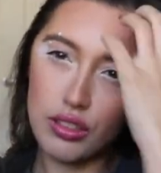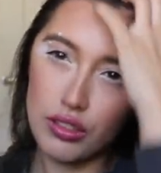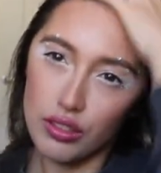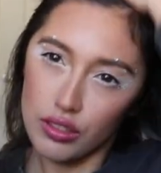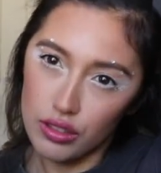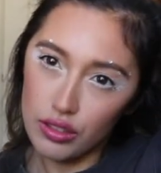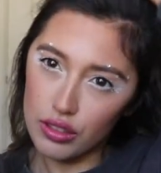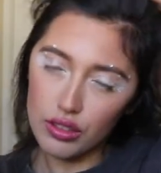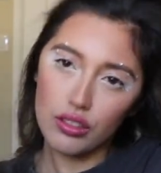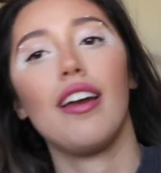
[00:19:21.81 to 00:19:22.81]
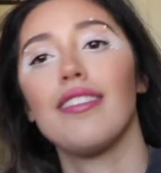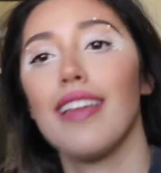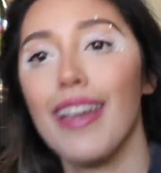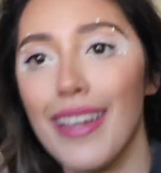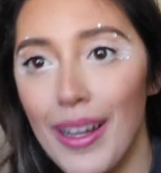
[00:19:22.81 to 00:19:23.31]
not oily. And
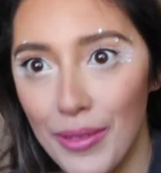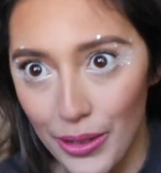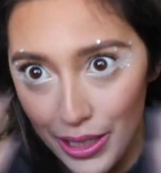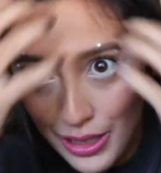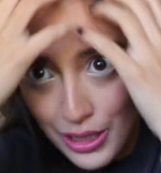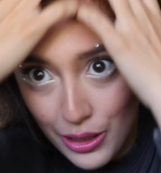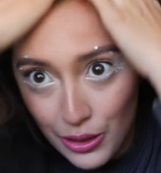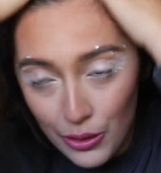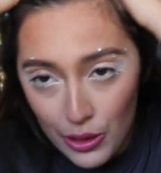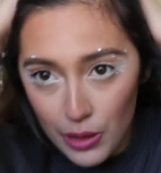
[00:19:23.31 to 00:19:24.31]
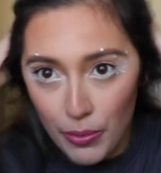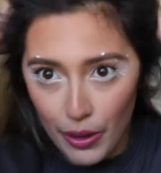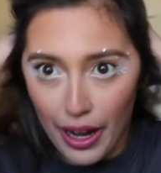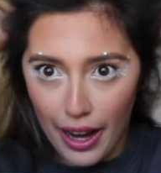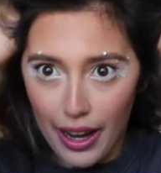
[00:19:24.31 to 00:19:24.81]
then I'm going to
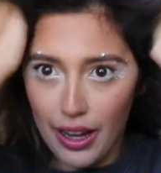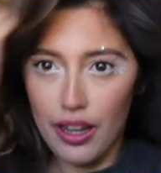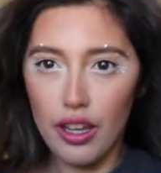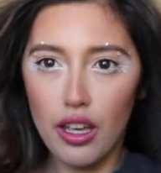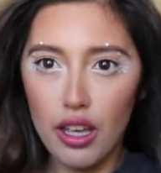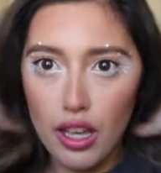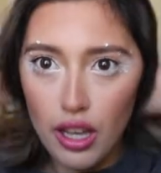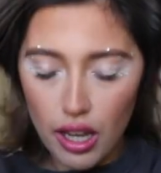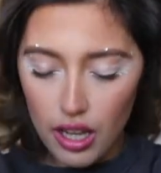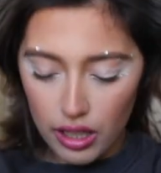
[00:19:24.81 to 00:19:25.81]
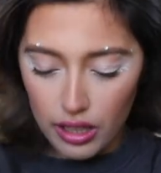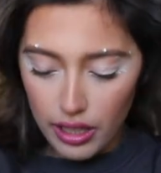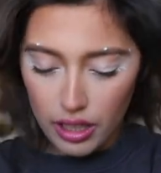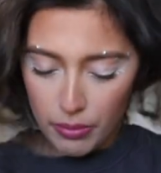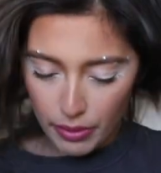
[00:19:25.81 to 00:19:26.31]
spray a
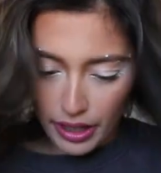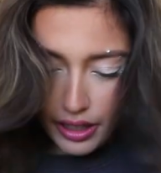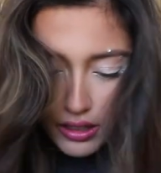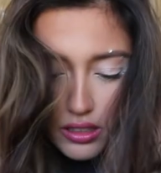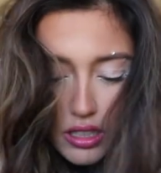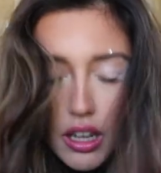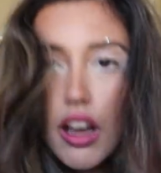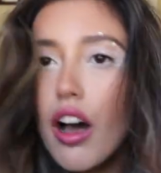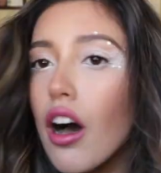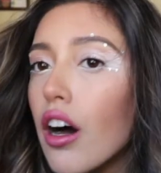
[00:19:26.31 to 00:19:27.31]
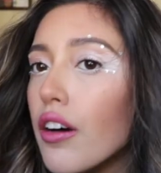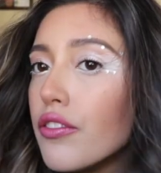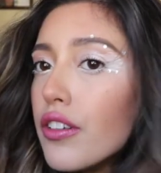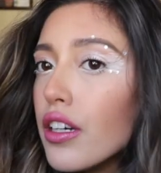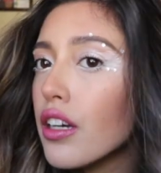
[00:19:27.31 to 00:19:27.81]
little bit
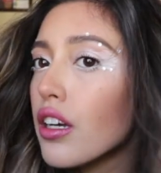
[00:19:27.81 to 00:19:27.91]
of